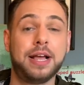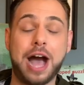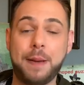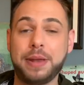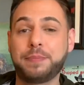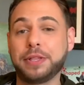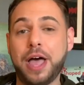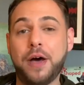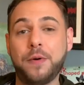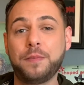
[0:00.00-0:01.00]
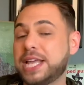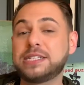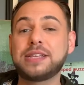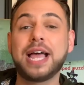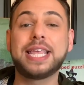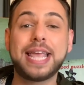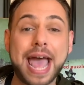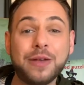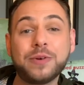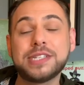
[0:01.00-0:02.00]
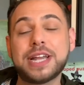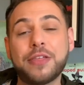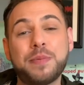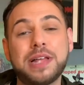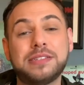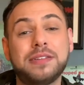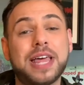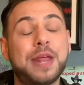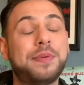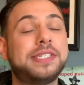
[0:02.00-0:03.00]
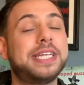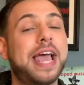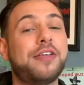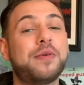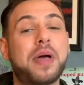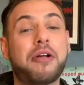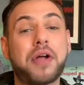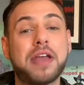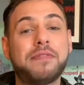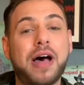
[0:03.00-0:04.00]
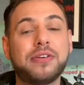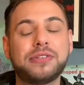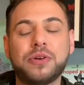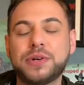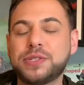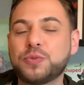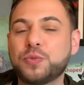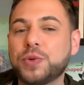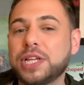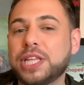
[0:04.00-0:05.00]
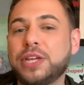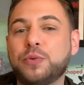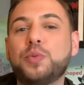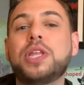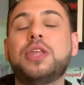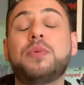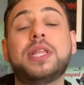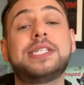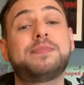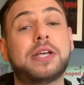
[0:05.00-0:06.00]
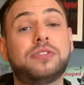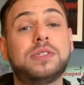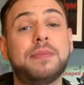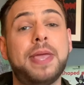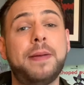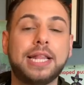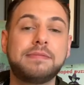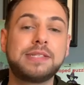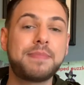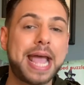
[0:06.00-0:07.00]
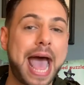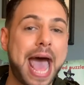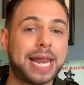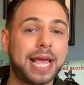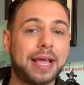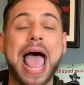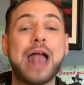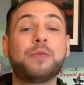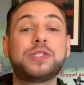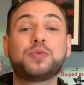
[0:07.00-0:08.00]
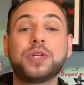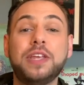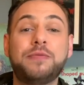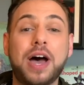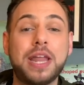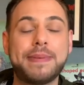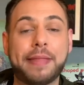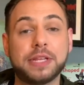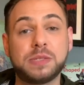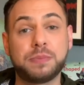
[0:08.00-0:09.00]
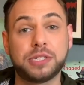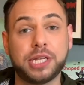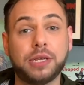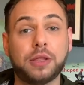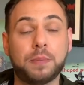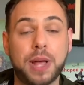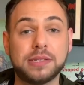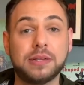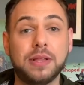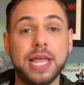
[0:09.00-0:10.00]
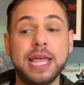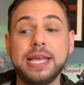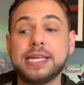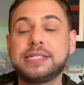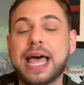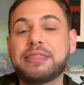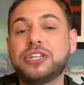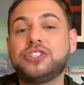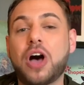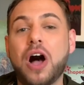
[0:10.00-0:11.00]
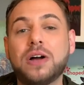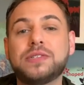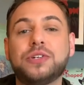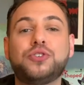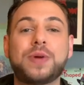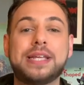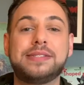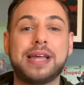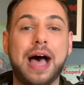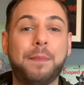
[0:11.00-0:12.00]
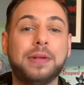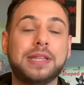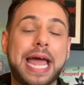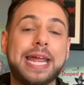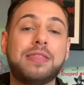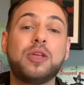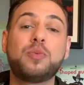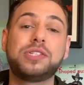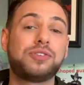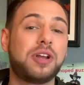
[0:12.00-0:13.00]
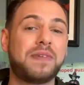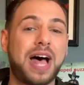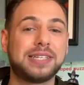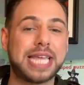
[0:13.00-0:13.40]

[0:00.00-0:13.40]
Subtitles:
comment below. This, again, was another puzzle that I put together with my grandfather, so it is really, really, really special to me. It lives in my attic, and what's really fun about this particular puzzle is that the dogs are dressed up like the Wizard of Oz